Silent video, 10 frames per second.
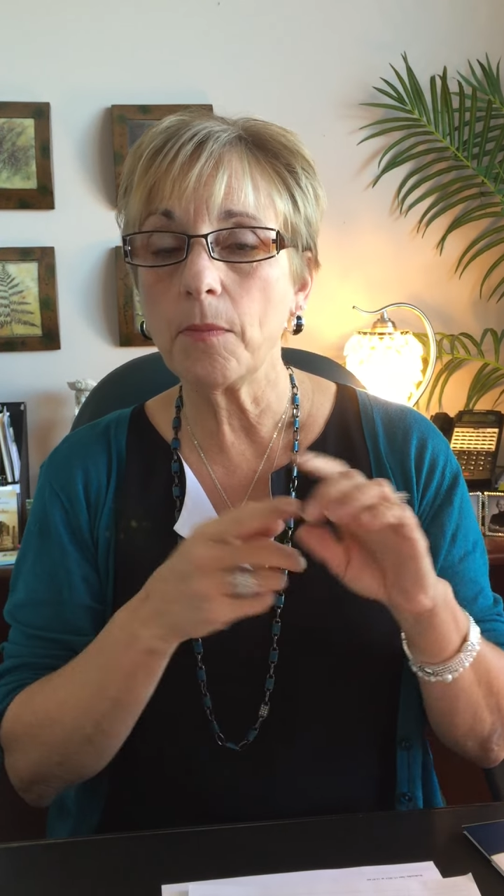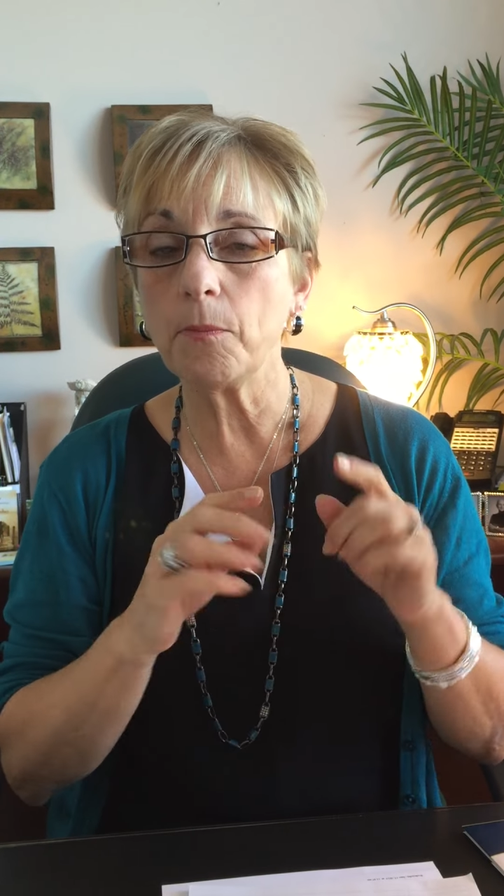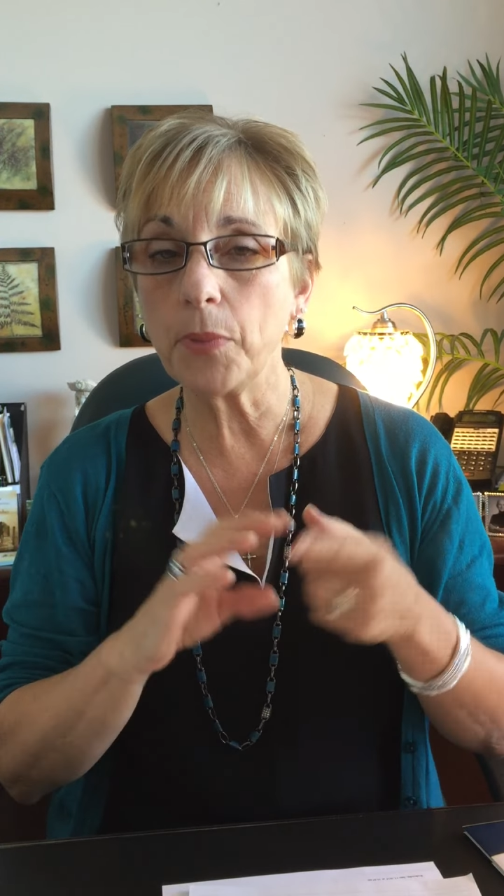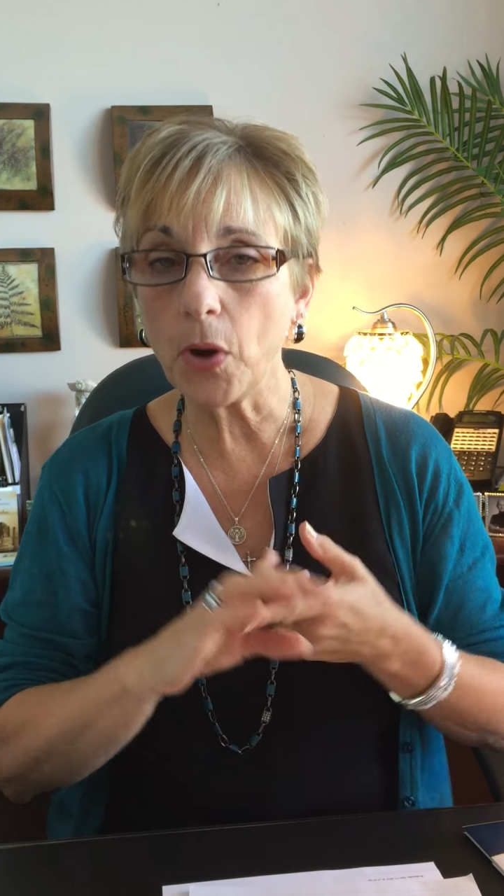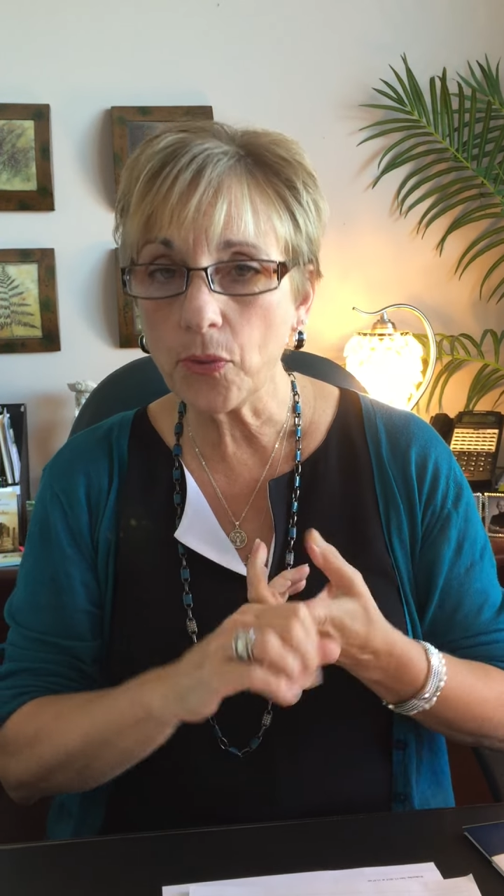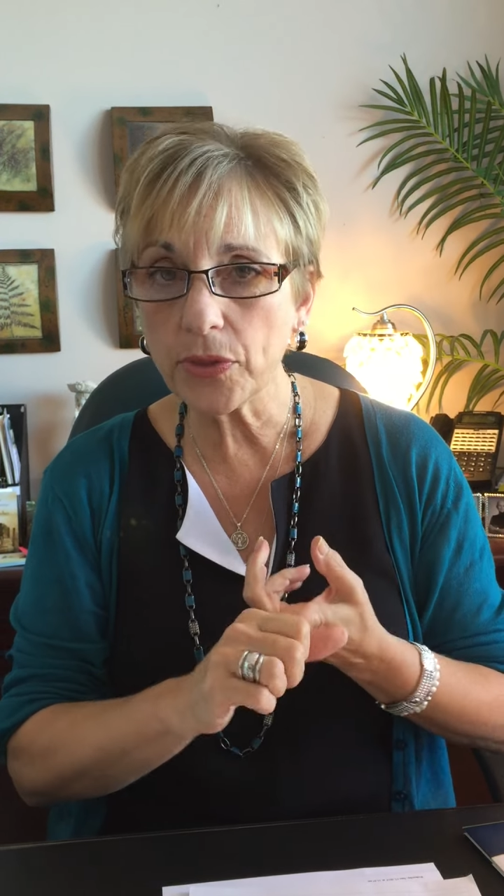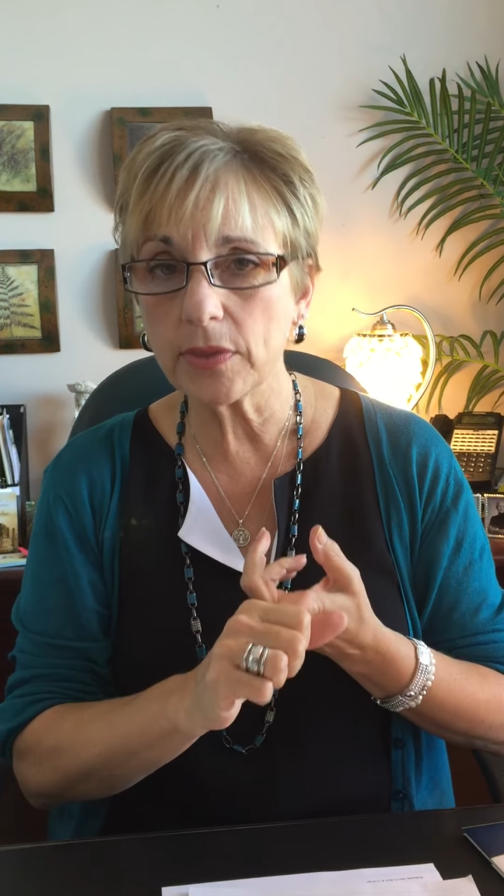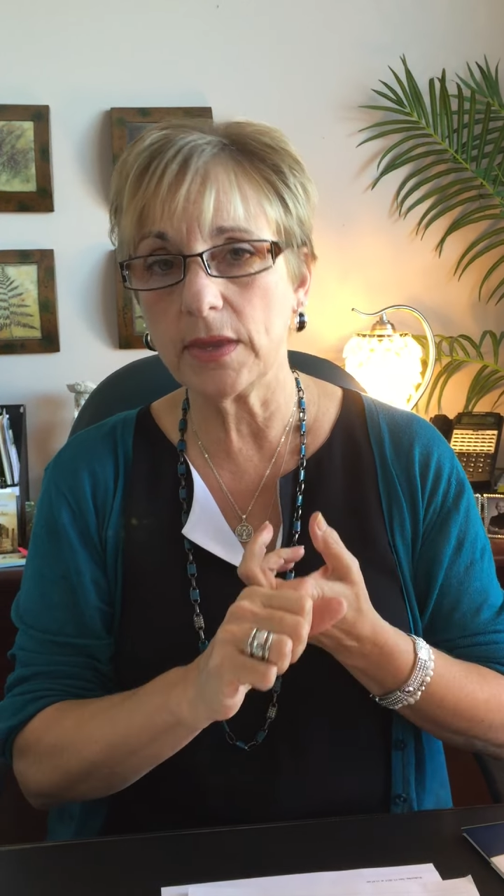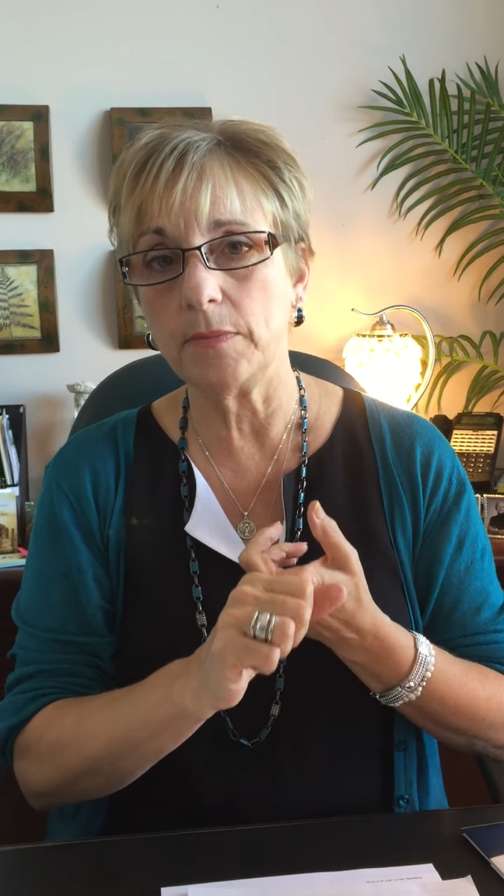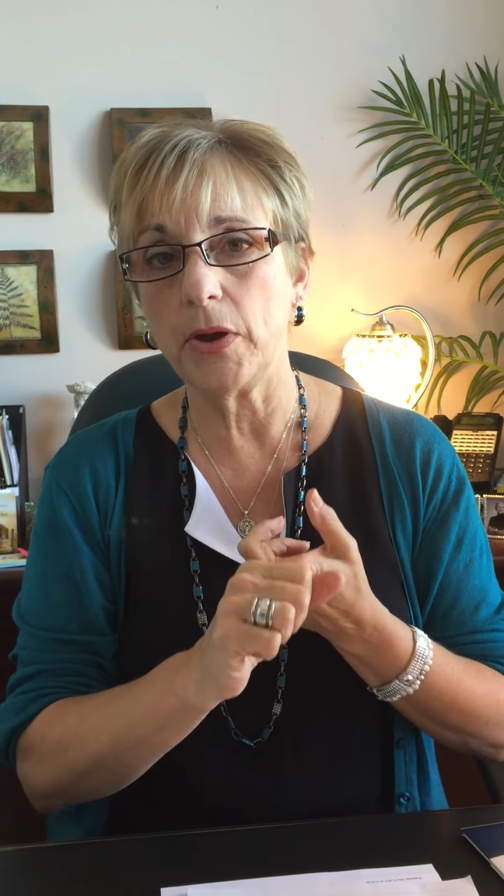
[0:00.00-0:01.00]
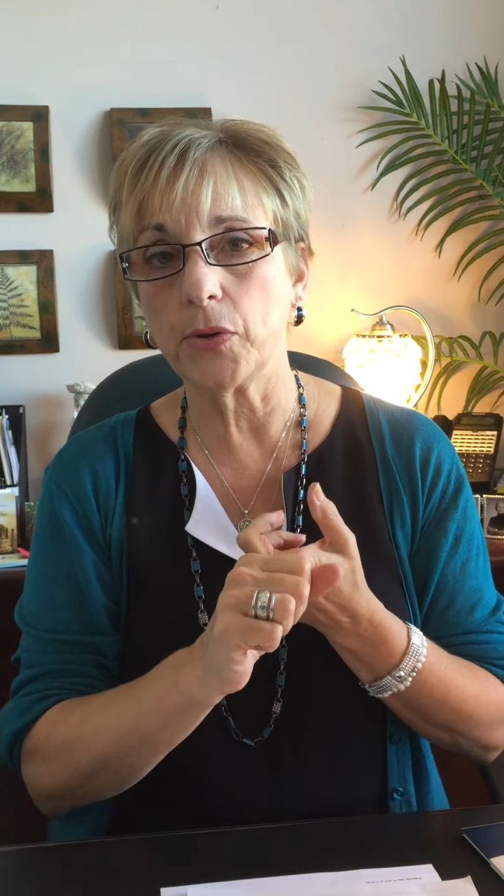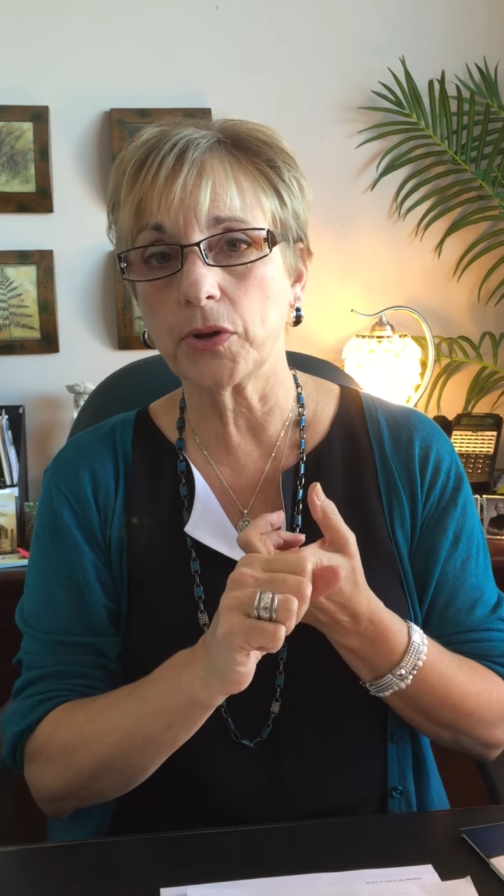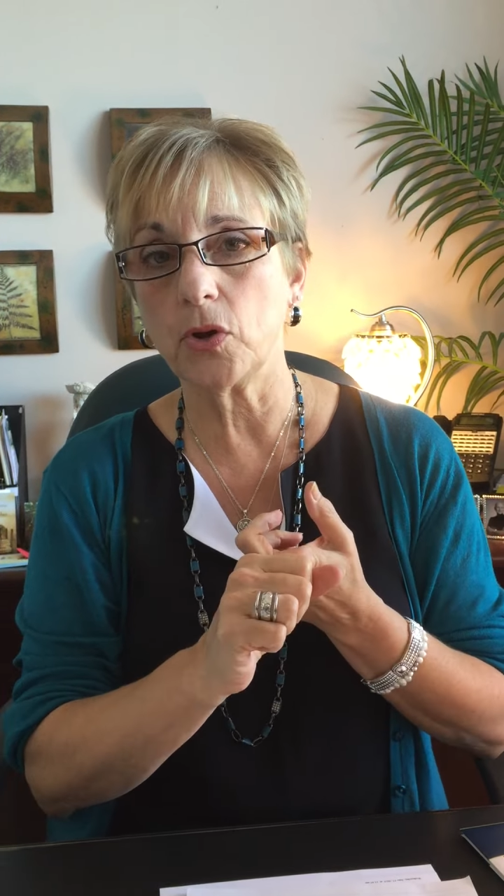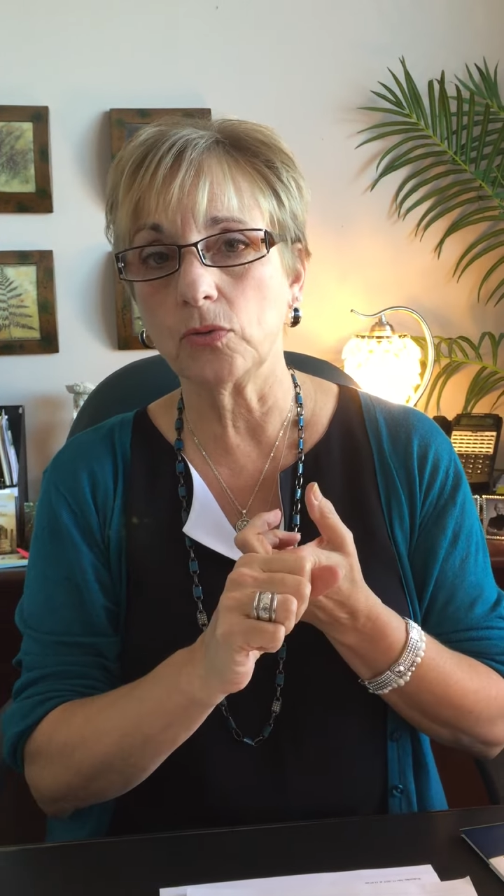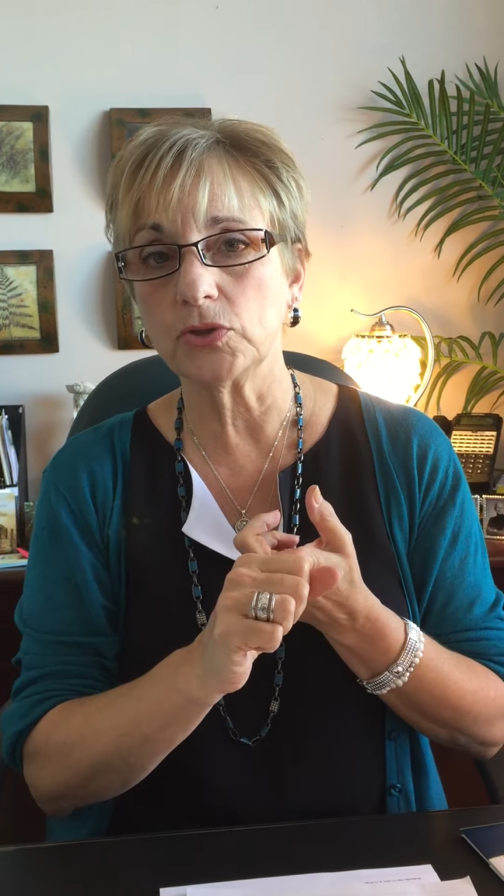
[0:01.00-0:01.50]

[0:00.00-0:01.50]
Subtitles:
both the American Home